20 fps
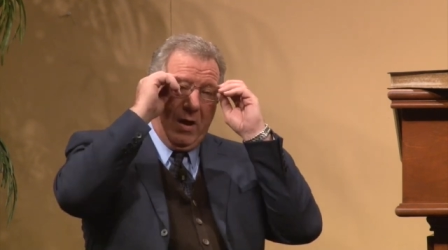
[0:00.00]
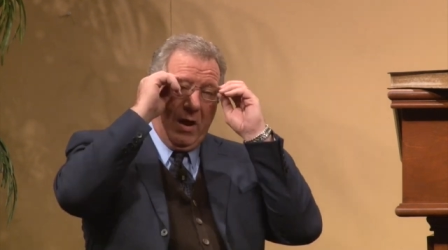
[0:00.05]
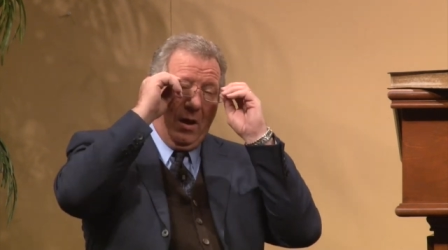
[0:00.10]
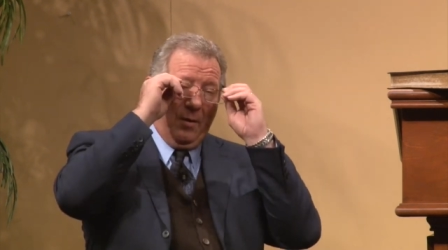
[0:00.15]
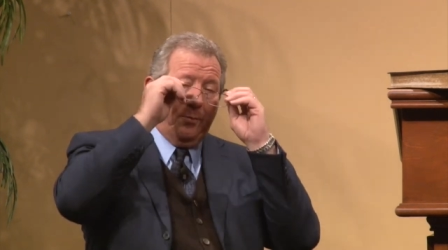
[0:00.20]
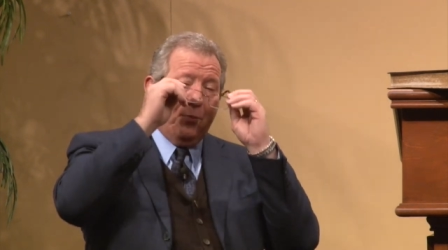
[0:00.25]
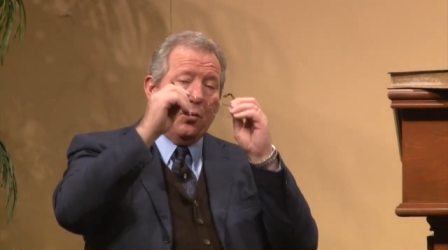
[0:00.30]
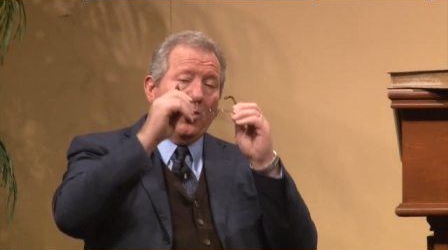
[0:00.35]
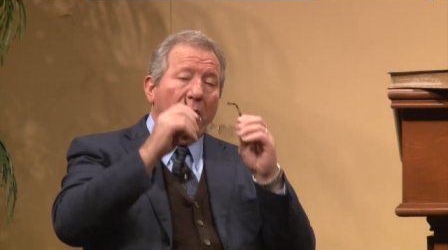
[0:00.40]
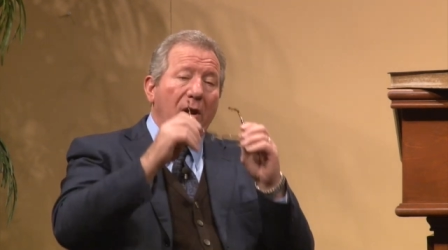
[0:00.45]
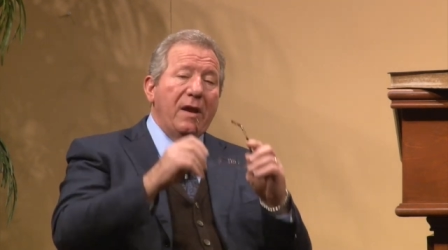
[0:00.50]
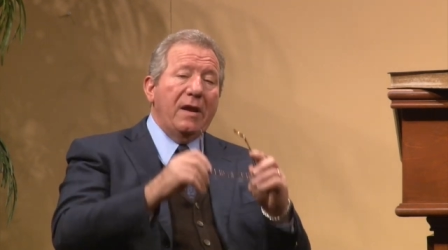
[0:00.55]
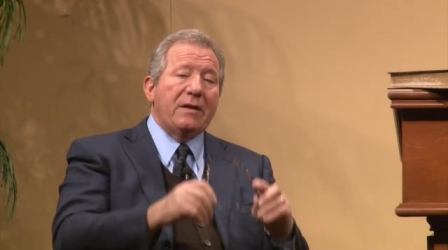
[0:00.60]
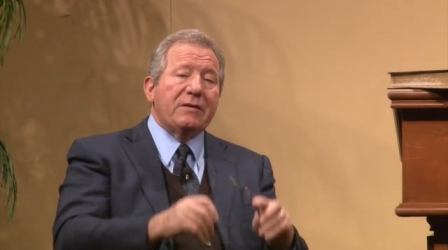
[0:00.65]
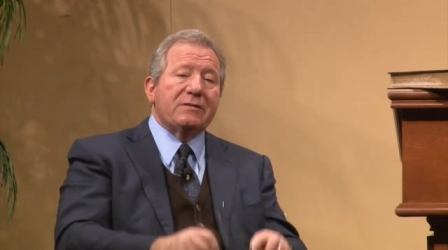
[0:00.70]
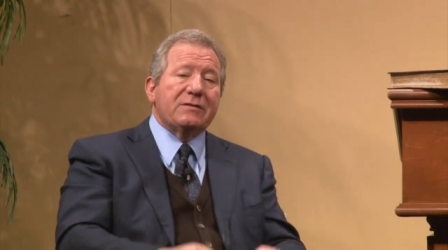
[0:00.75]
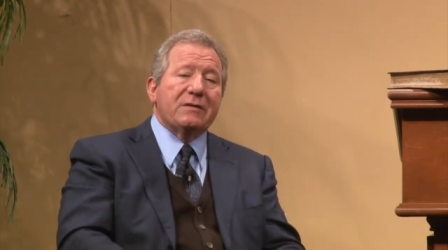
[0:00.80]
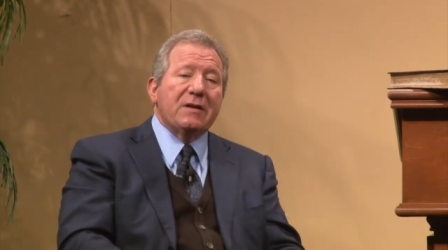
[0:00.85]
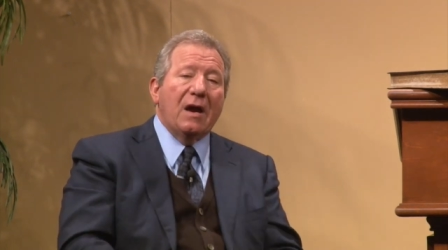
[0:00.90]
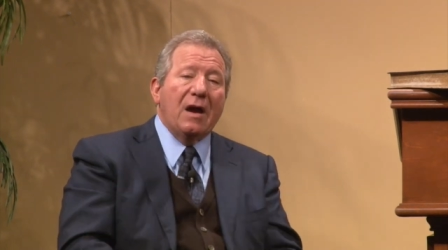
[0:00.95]
Well,
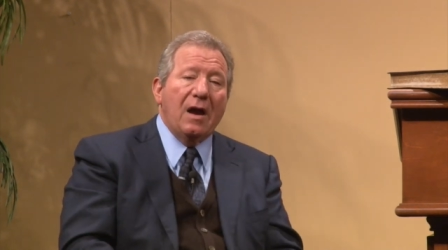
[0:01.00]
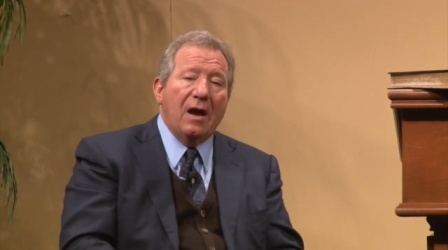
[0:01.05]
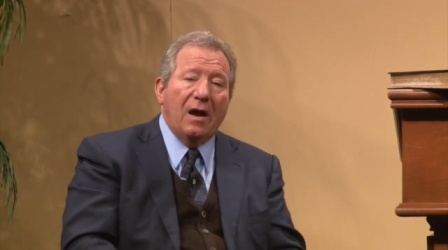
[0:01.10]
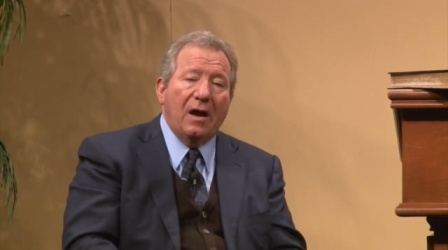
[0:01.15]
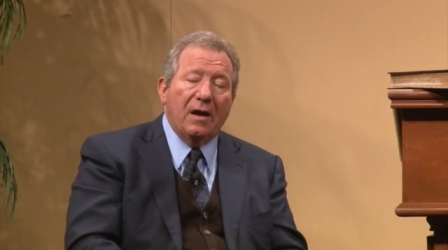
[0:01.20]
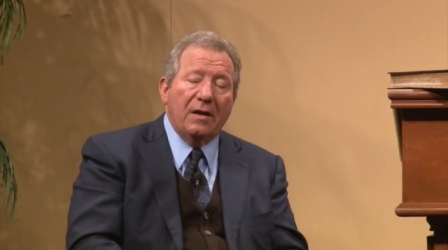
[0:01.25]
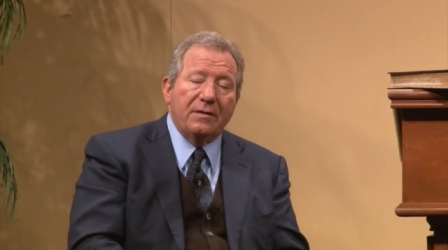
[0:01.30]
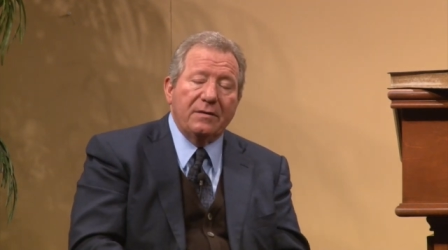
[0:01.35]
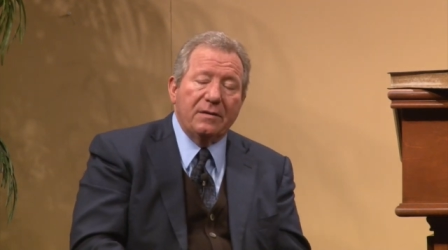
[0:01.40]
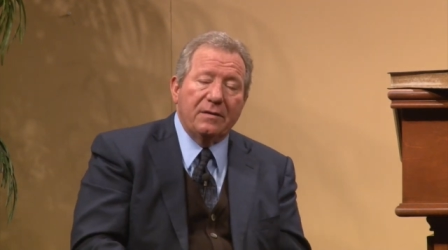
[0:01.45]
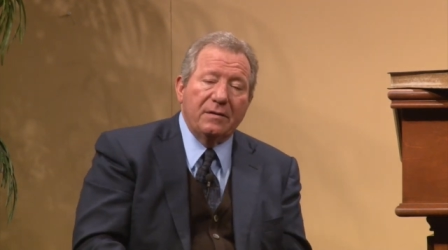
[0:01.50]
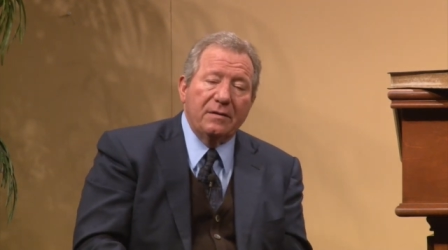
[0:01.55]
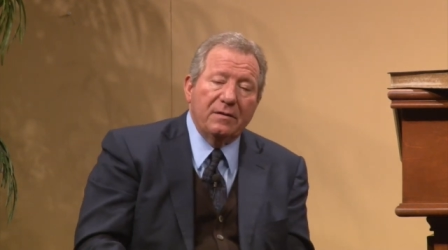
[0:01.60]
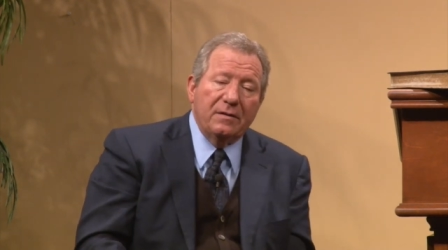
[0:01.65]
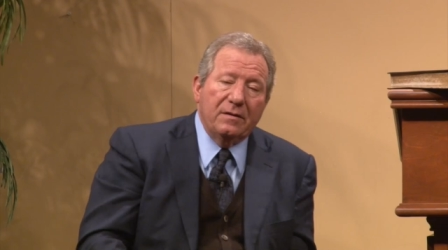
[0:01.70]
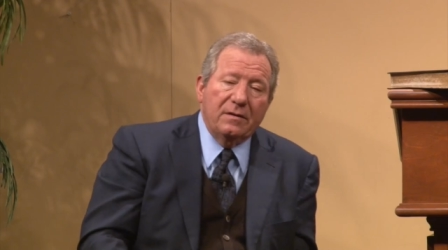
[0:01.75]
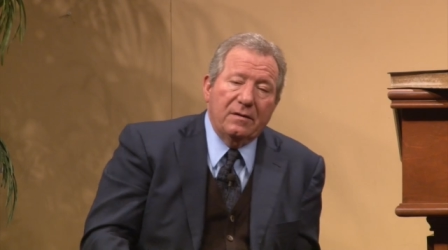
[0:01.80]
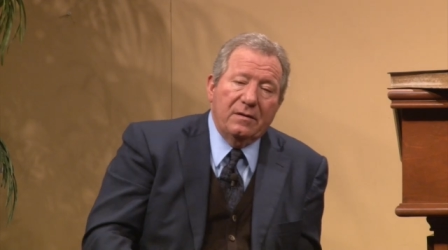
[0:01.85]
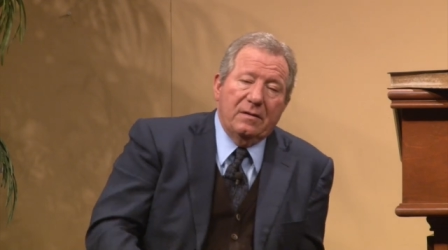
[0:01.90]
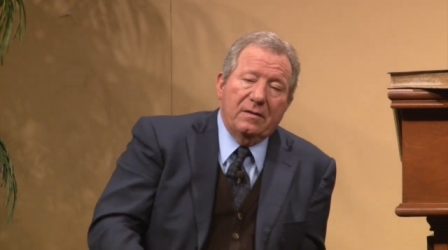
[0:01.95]
praise God.
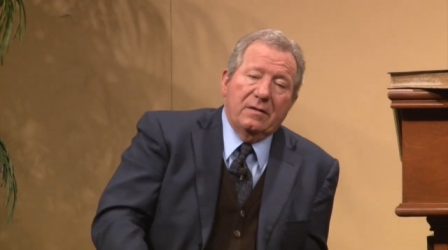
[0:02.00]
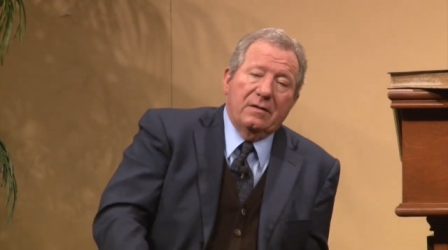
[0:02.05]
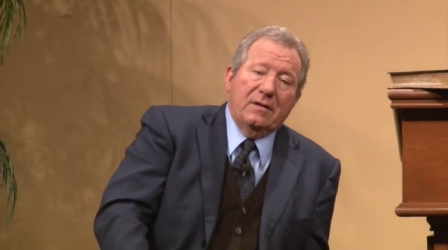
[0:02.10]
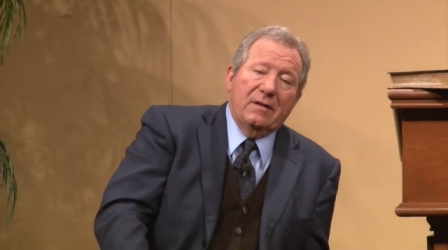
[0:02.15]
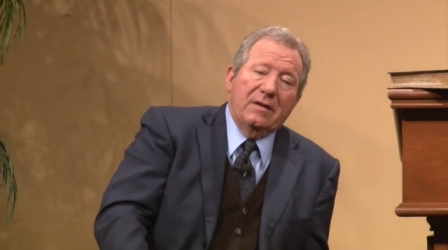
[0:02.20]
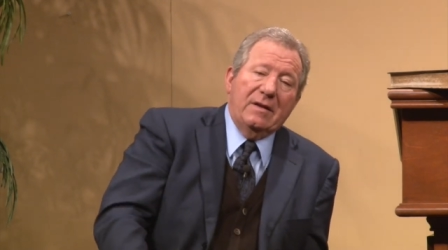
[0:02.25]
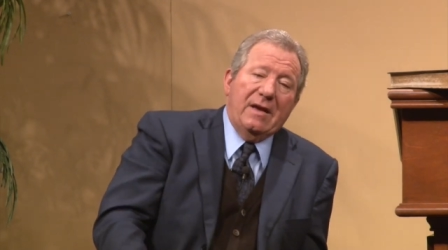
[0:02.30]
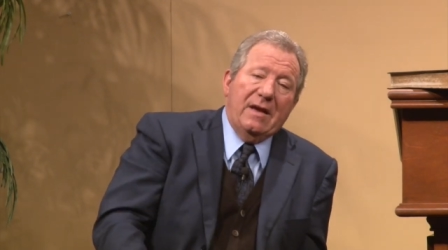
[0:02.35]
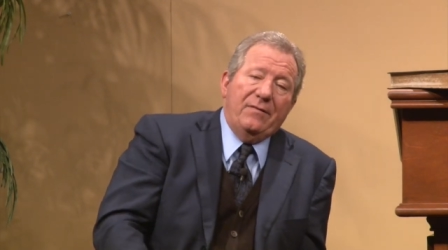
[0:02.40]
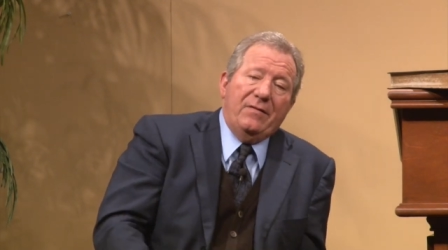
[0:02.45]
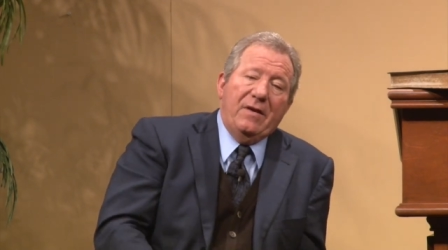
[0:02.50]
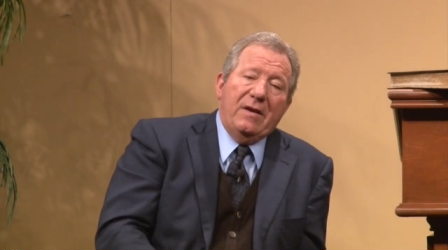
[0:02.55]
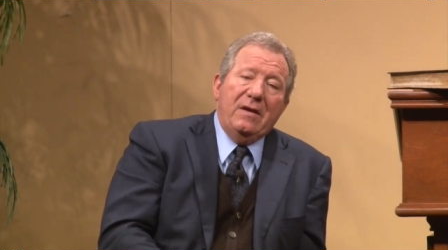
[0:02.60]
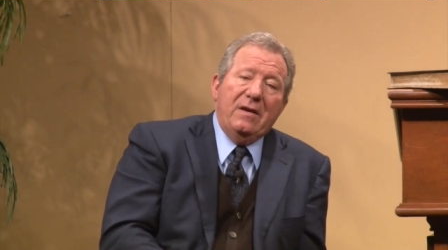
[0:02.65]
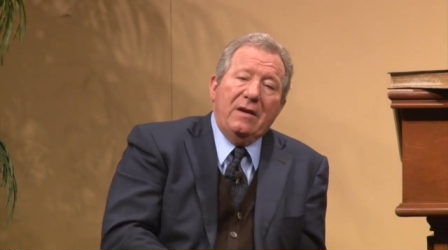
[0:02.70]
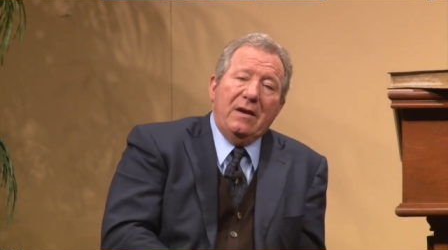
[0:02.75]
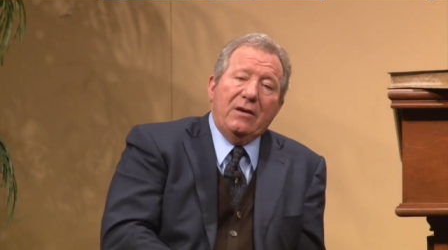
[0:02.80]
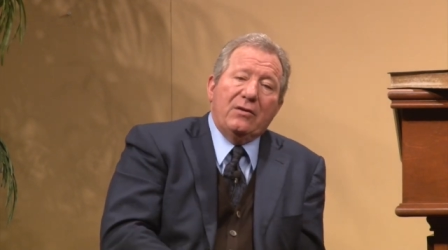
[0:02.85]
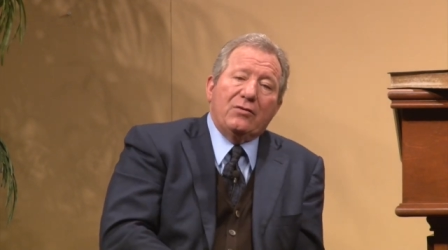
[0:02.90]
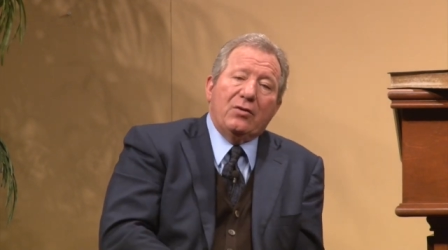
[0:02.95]

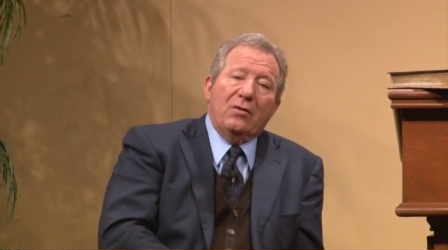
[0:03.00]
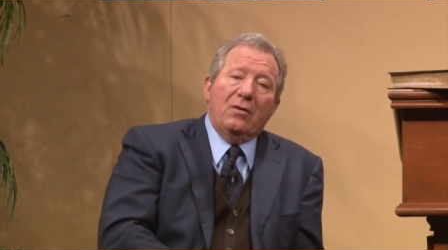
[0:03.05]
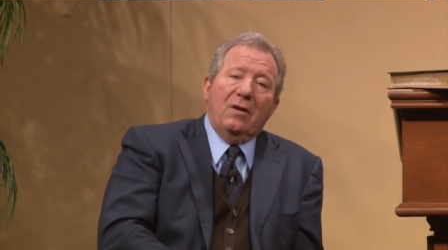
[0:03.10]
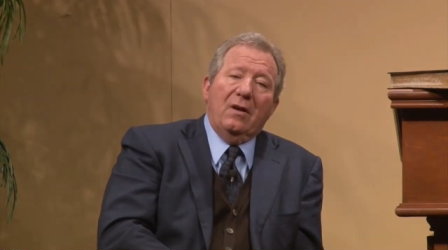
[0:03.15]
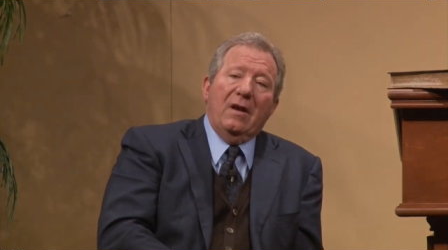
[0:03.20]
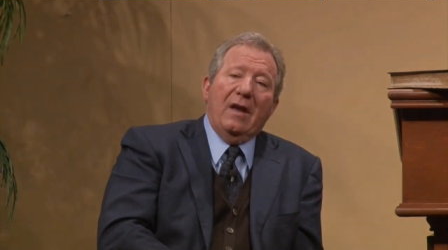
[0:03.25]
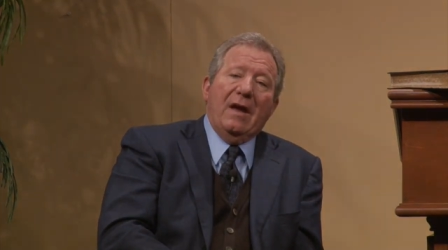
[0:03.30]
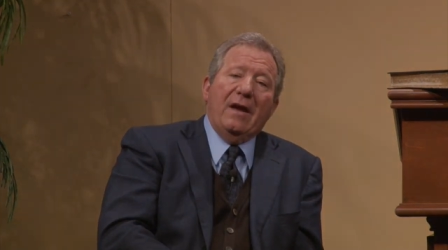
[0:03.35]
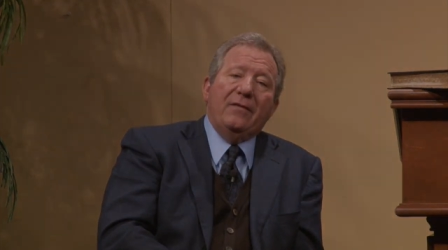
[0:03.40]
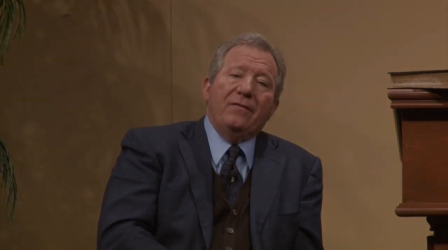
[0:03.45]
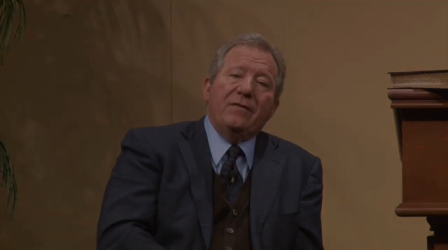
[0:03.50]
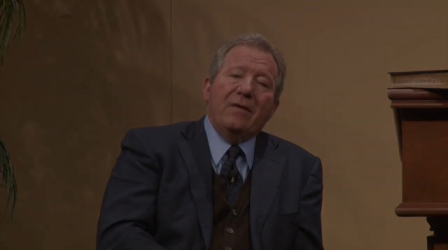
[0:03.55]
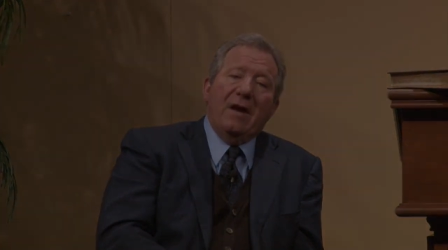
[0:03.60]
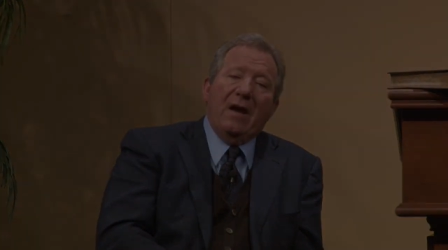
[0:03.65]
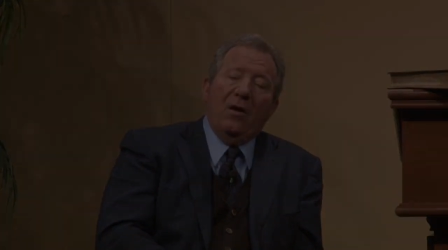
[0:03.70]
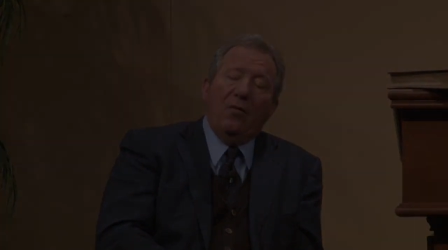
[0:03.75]
Living eternal life